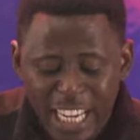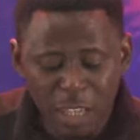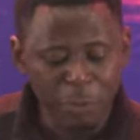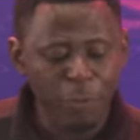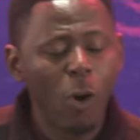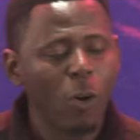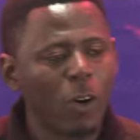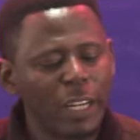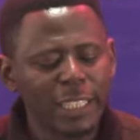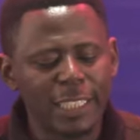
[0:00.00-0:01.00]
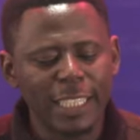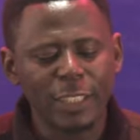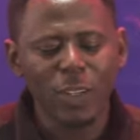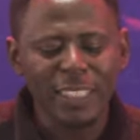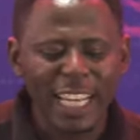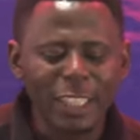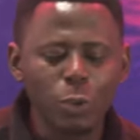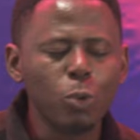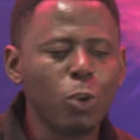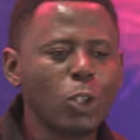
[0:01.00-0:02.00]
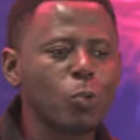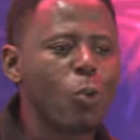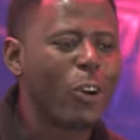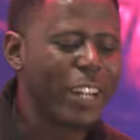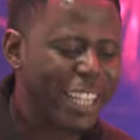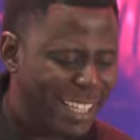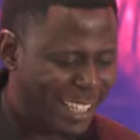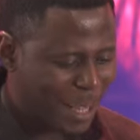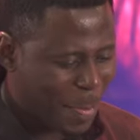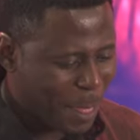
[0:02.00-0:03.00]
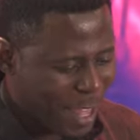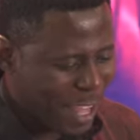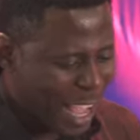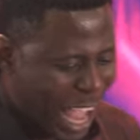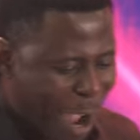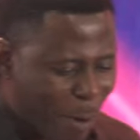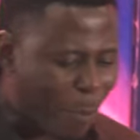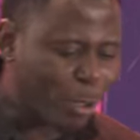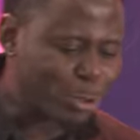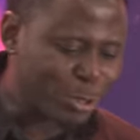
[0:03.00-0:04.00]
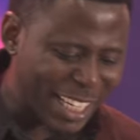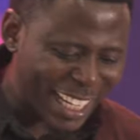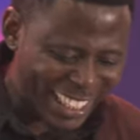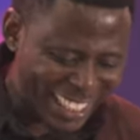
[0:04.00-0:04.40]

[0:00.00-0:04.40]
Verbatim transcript: And then number four, Jesus said, Do not worry about what you shall